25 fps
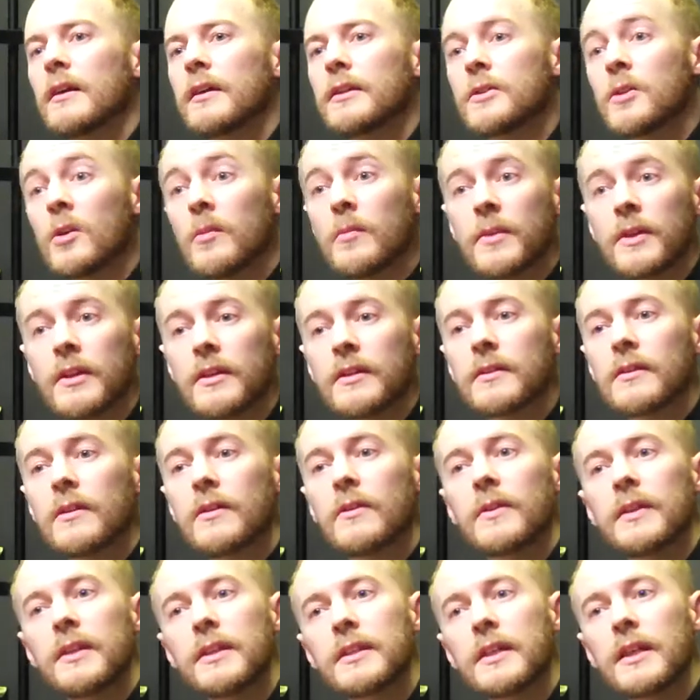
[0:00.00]
dominant
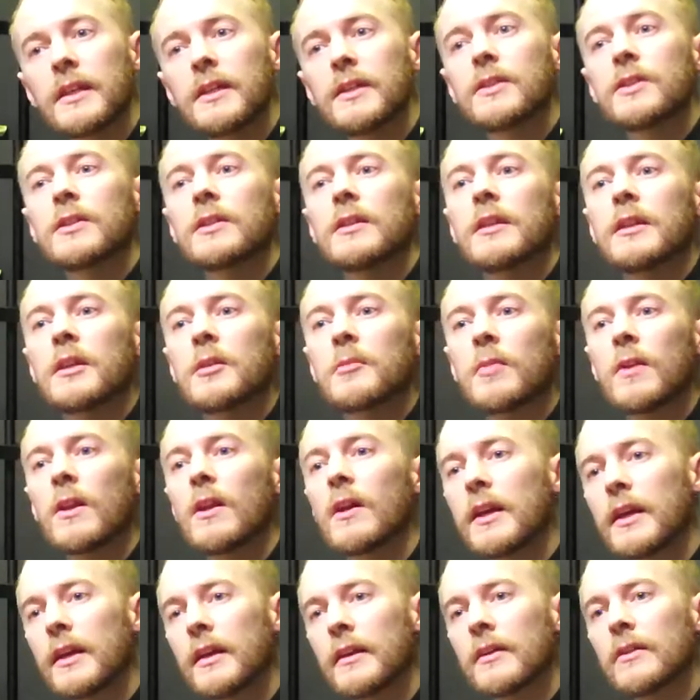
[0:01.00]
orientation and
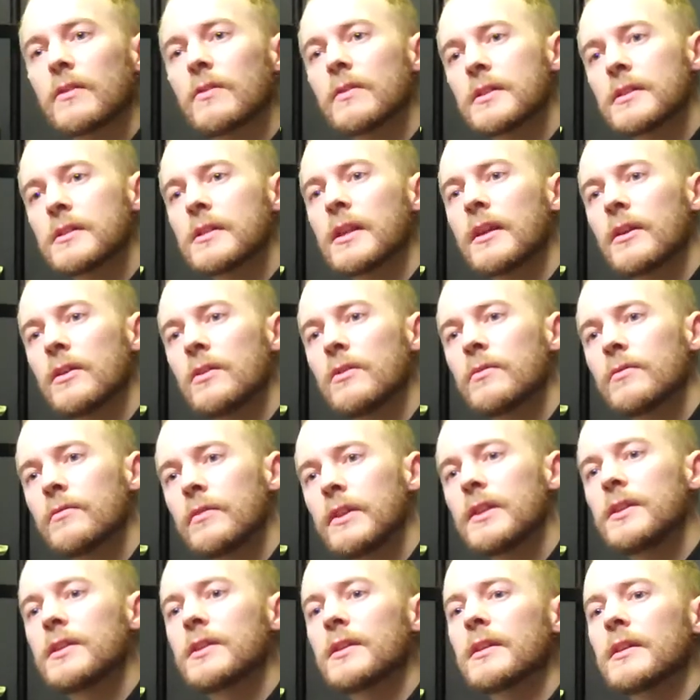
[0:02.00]
applying it across that whole
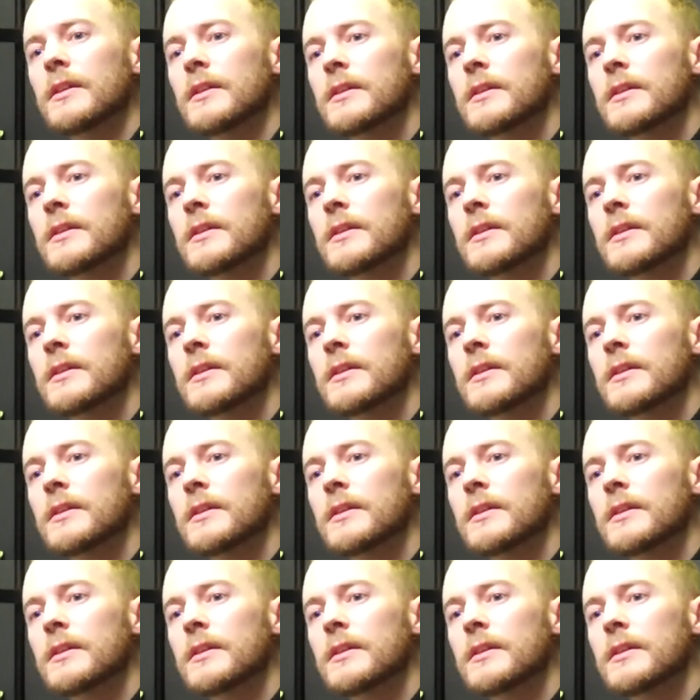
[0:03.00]
region.